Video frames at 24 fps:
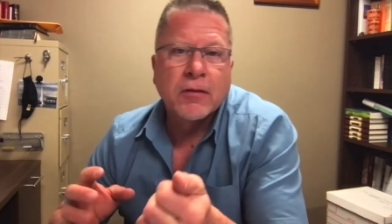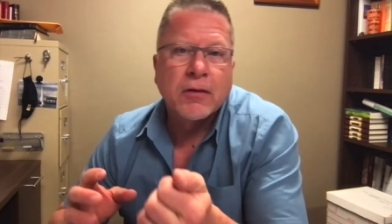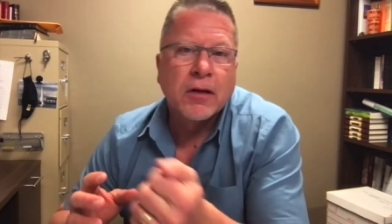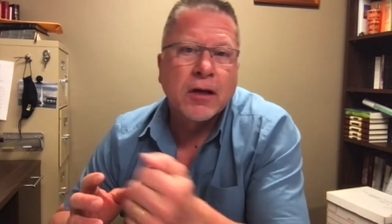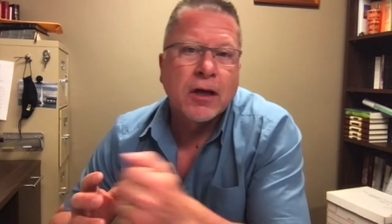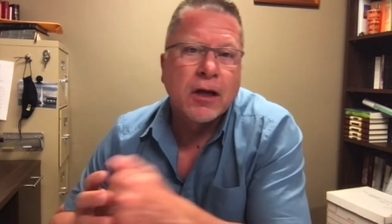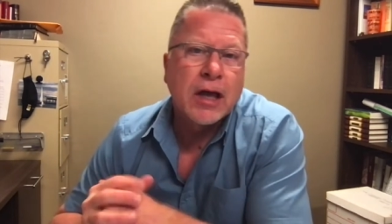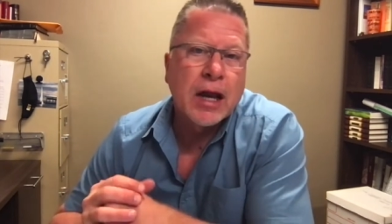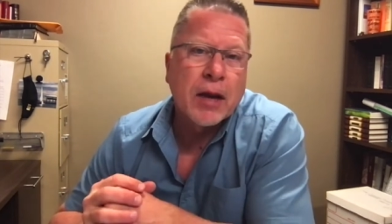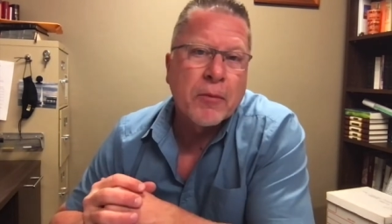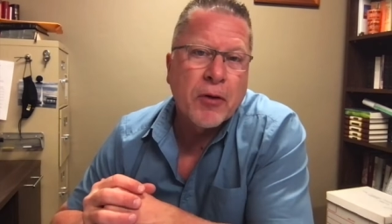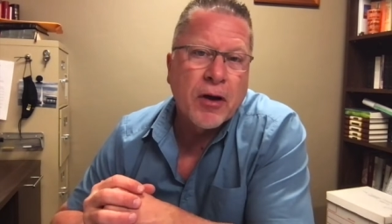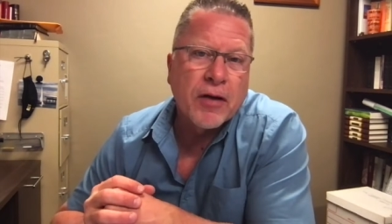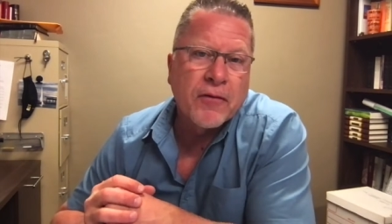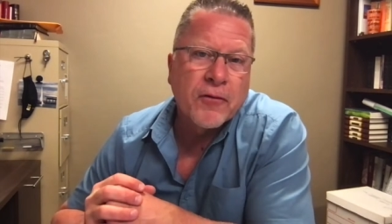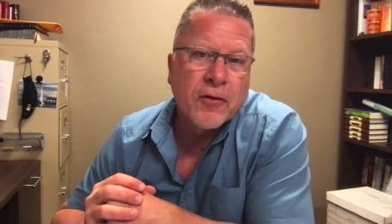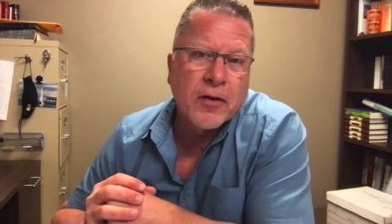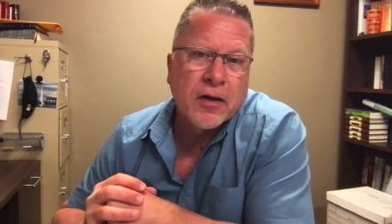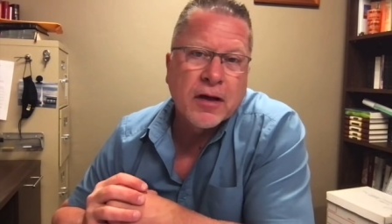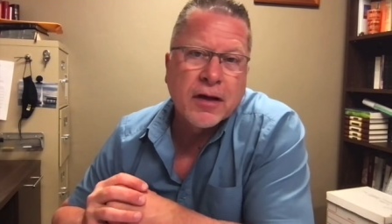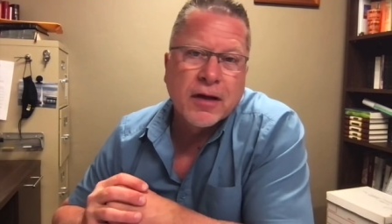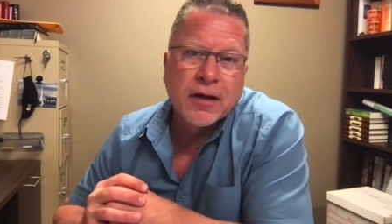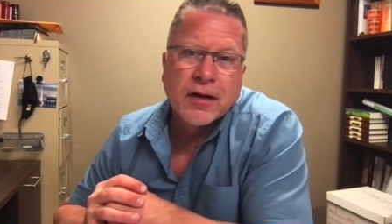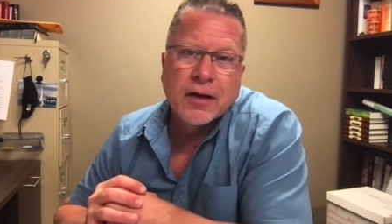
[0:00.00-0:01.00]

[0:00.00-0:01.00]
Can I pray for you?